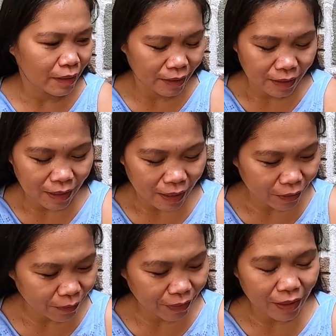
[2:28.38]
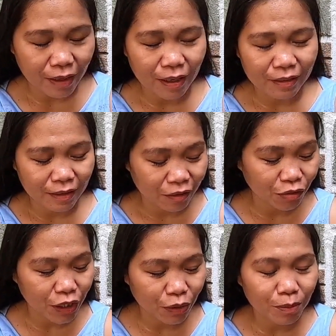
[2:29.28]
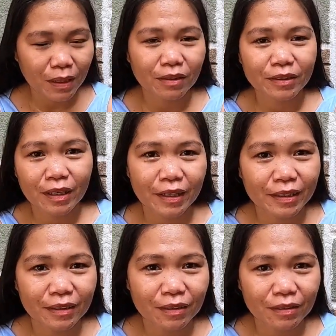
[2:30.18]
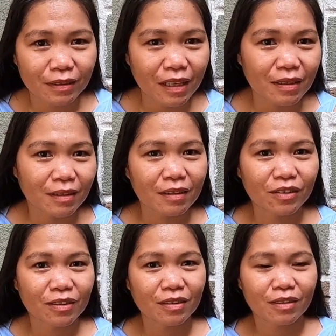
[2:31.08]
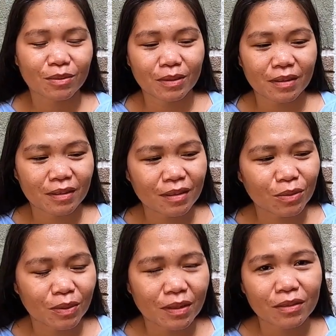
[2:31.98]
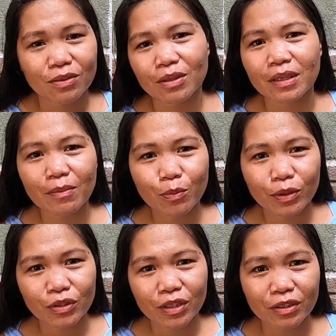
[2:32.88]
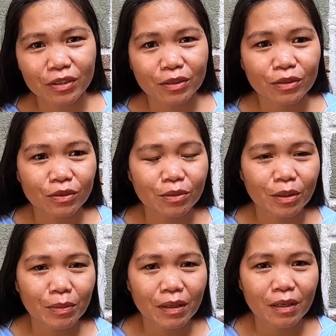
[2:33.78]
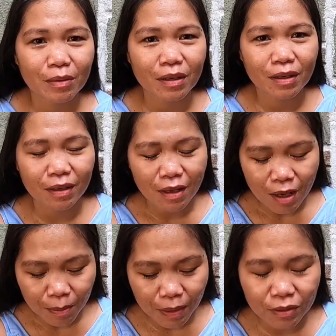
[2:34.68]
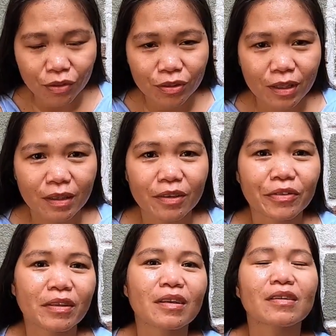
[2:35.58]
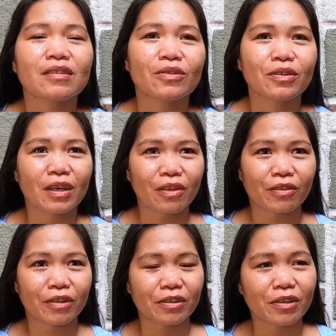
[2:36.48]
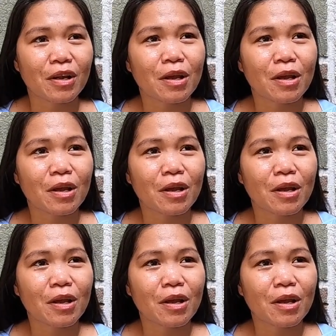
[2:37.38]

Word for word: I did a lot of things. I try to make her diet and things that she needs to eat, this one, and so I keep watching her. So it, uh, make it, uh, sure that everything is okay to her.